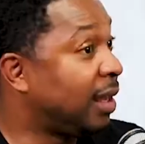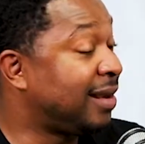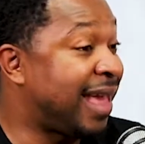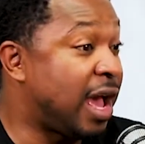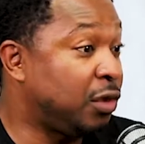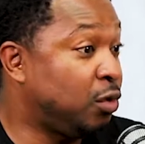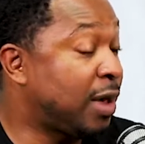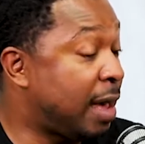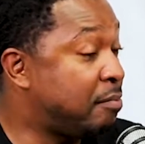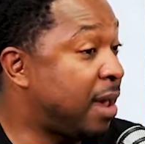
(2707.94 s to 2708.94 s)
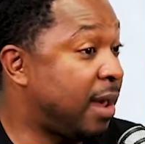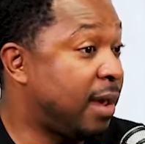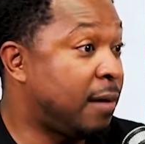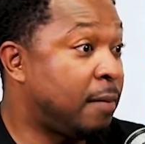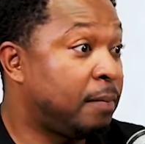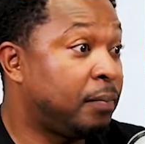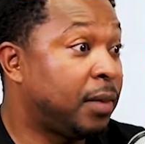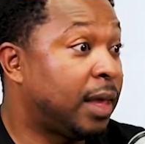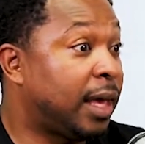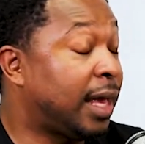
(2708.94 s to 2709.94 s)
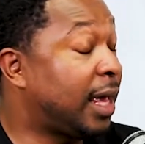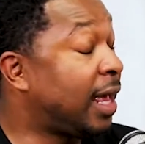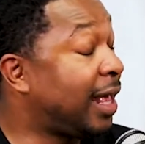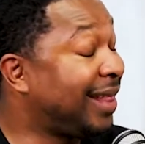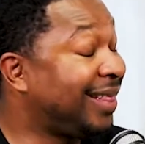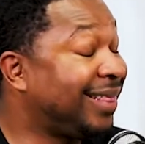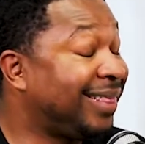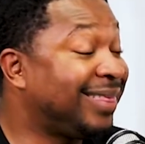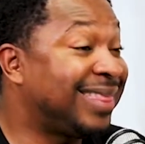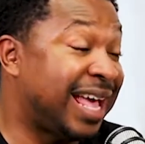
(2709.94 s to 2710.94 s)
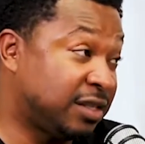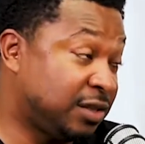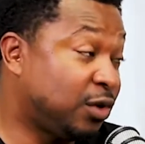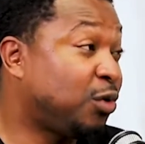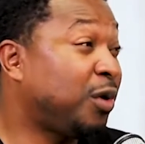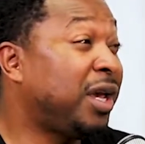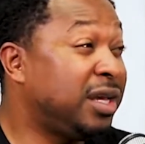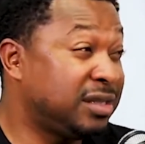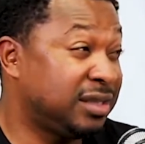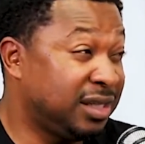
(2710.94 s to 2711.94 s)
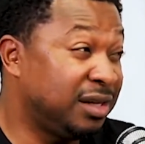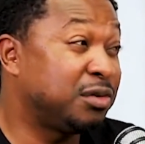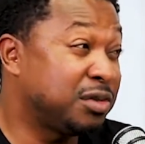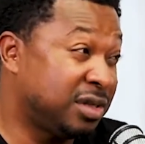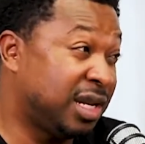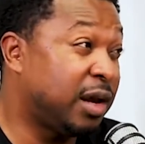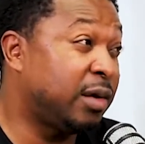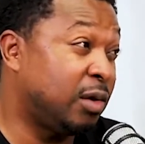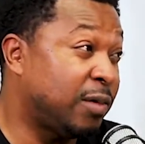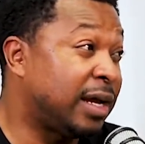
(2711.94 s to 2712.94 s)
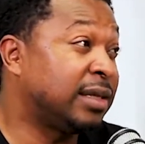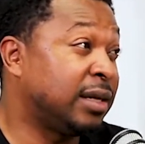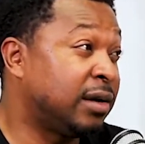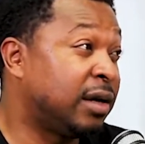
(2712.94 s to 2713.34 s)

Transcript: Now you got Bam. That's a crazy little scenario right there.